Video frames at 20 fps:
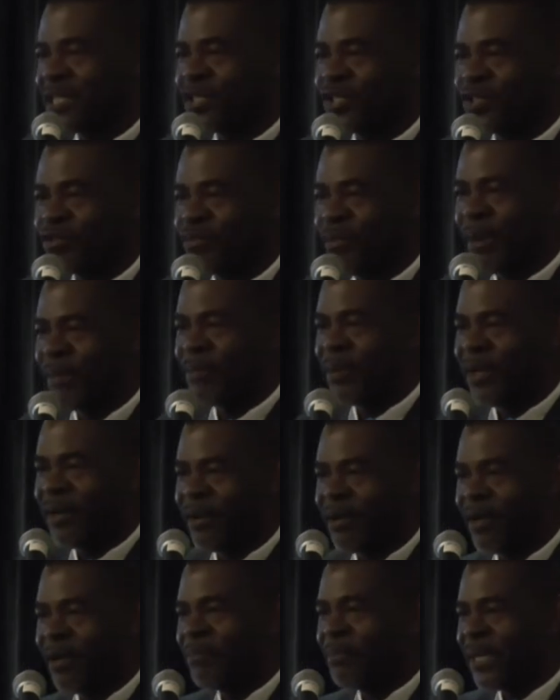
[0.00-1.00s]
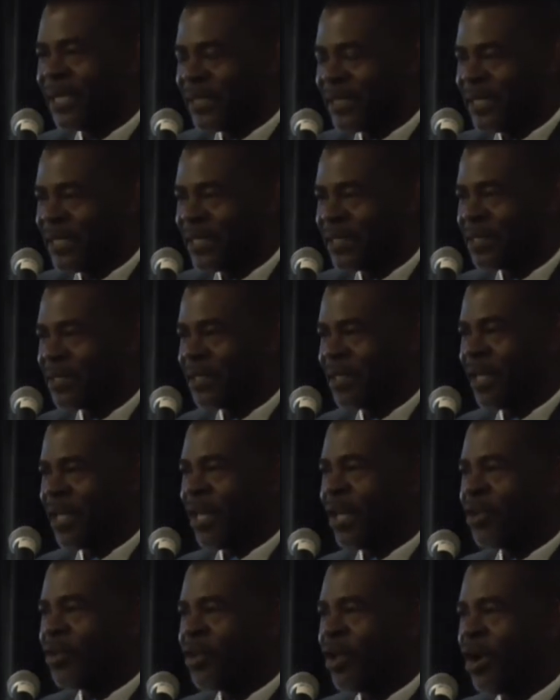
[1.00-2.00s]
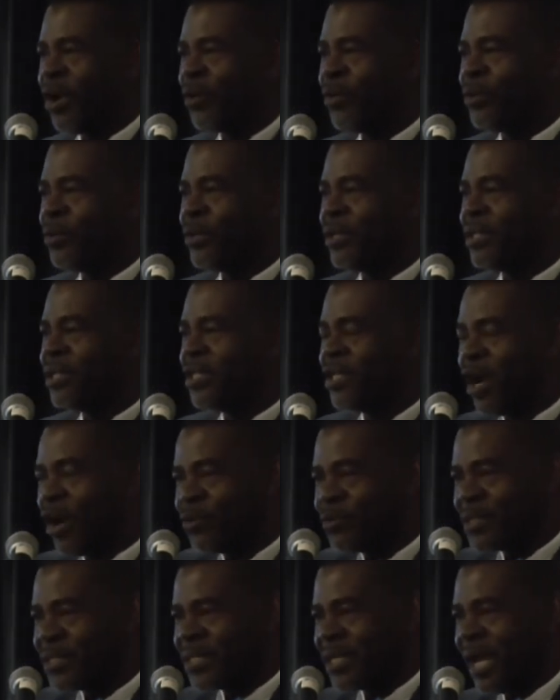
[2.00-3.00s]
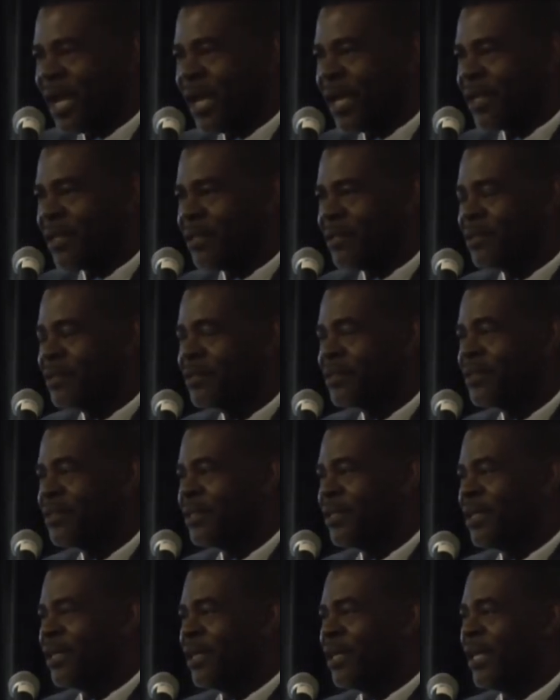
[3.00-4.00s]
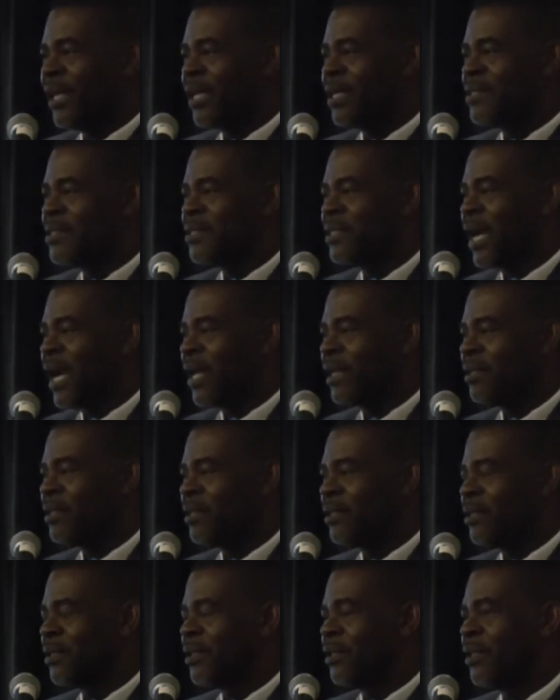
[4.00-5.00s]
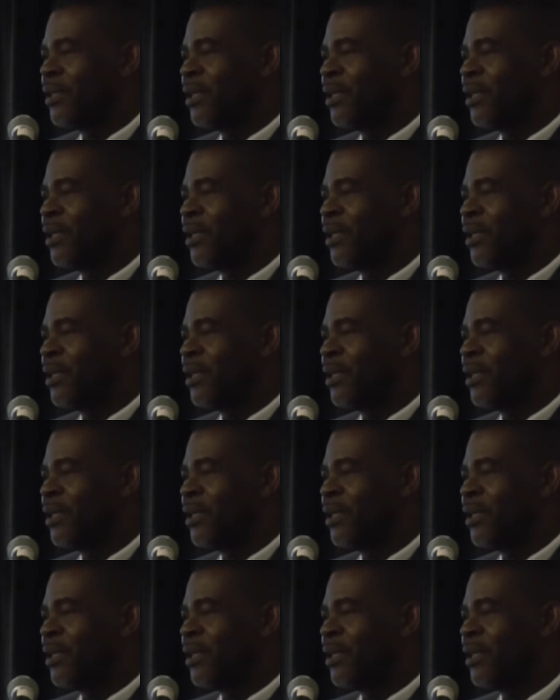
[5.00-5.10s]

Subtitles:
easy to remember her birth date. Now, the downside is that